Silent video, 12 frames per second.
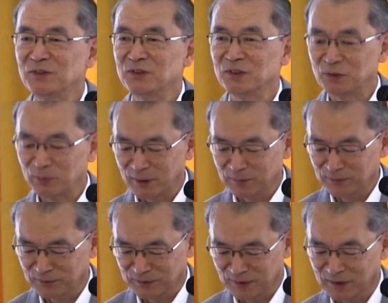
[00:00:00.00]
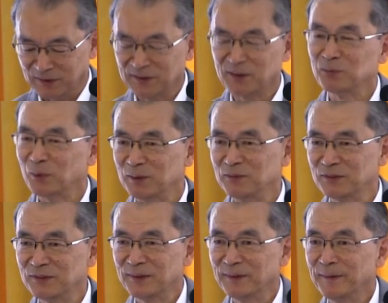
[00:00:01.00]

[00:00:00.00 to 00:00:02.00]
6 wives, some wives.